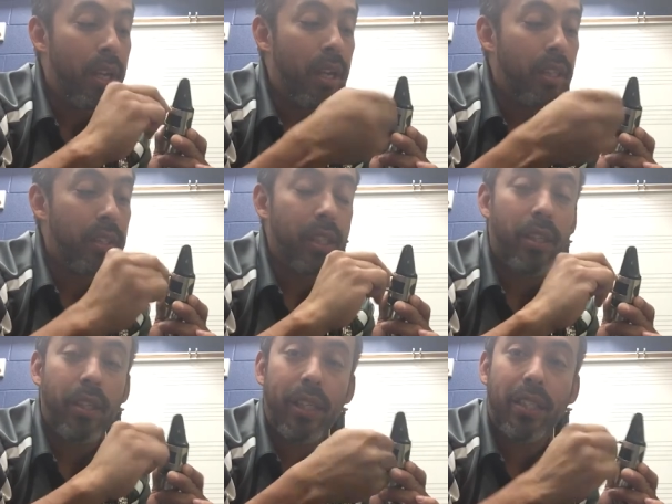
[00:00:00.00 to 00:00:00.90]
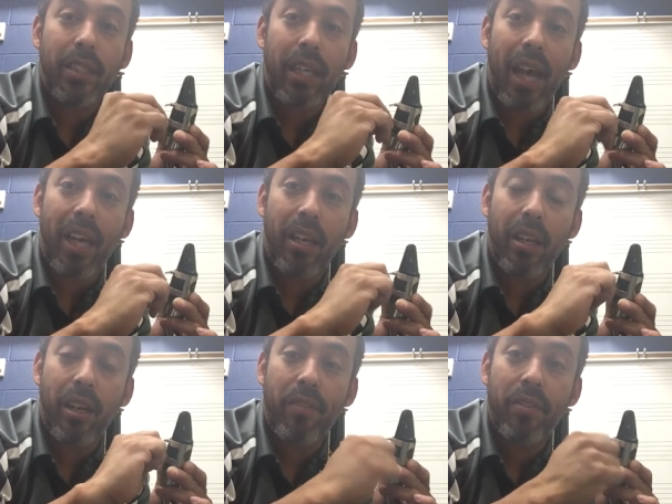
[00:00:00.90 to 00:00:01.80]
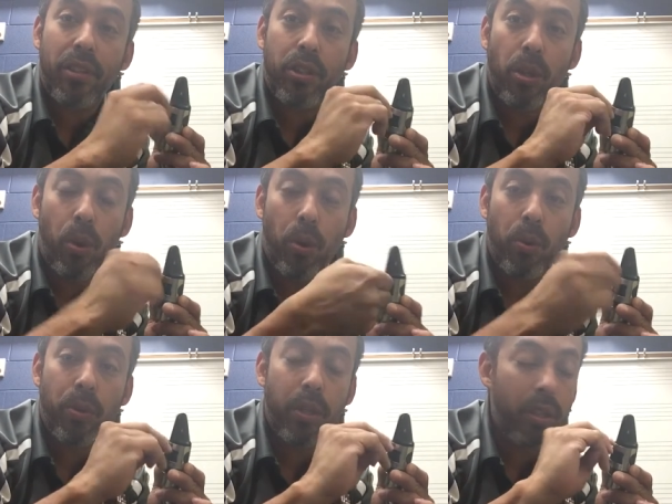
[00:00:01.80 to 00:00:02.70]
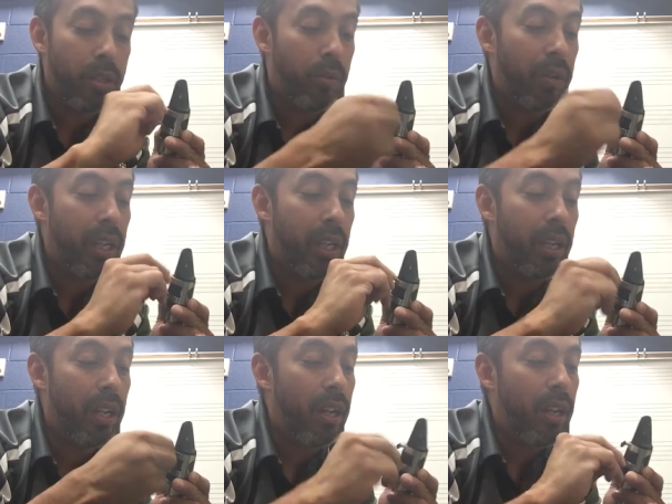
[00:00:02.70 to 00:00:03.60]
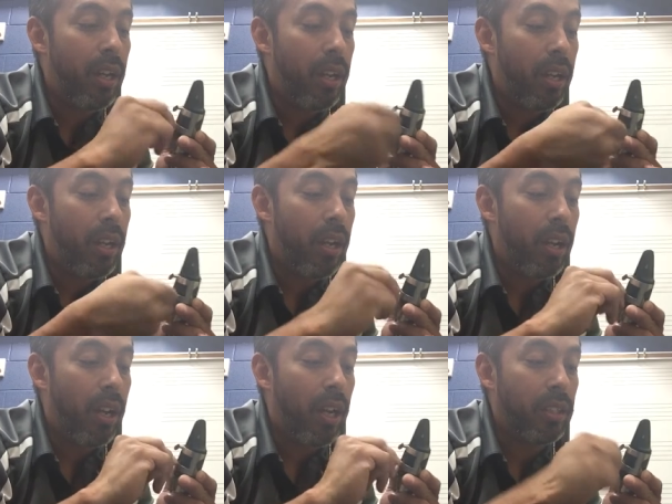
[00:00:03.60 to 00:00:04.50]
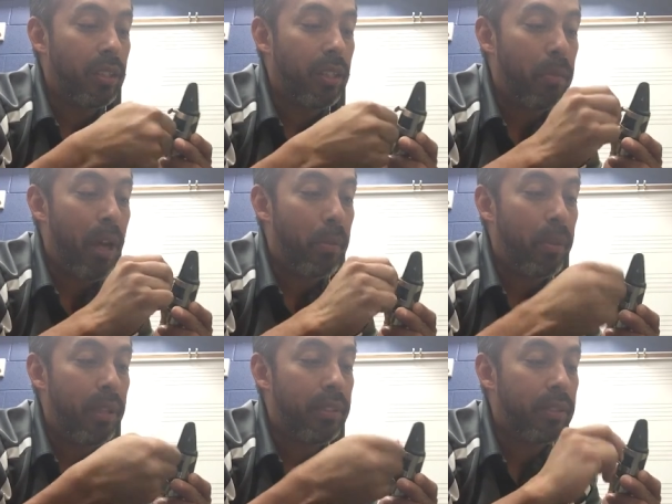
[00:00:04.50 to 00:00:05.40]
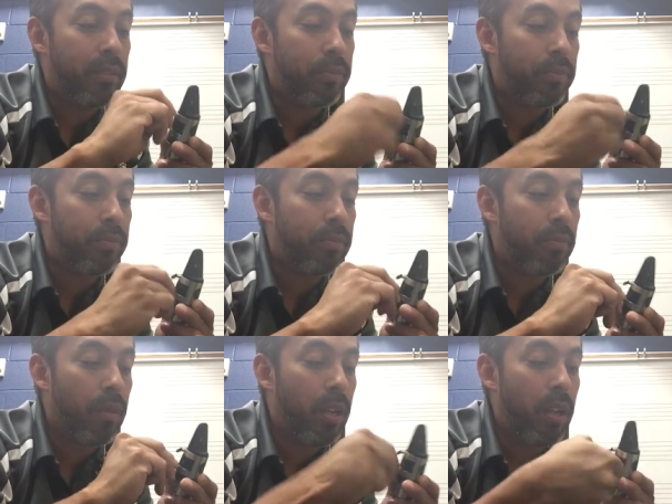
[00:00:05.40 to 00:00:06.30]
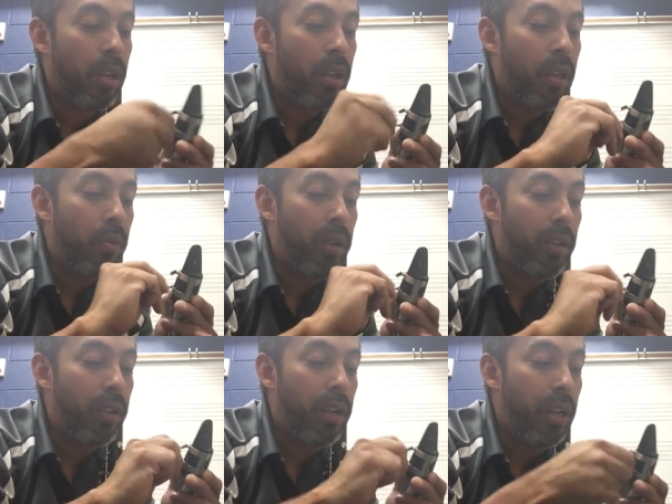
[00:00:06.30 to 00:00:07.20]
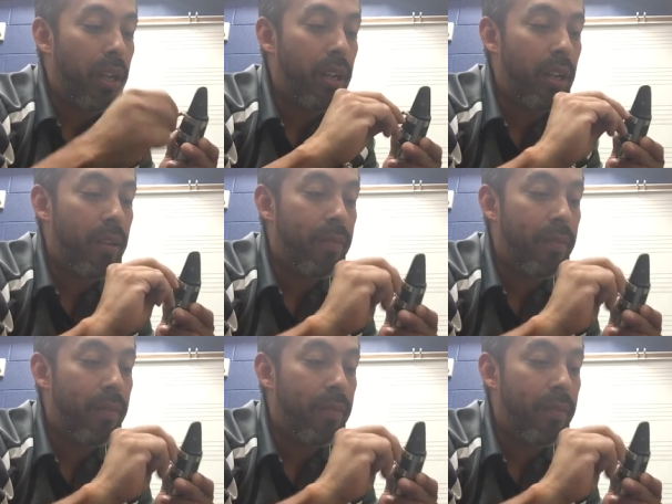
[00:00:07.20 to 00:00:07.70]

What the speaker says: until it's tight enough to hold the reed onto the mouthpiece. When you're done,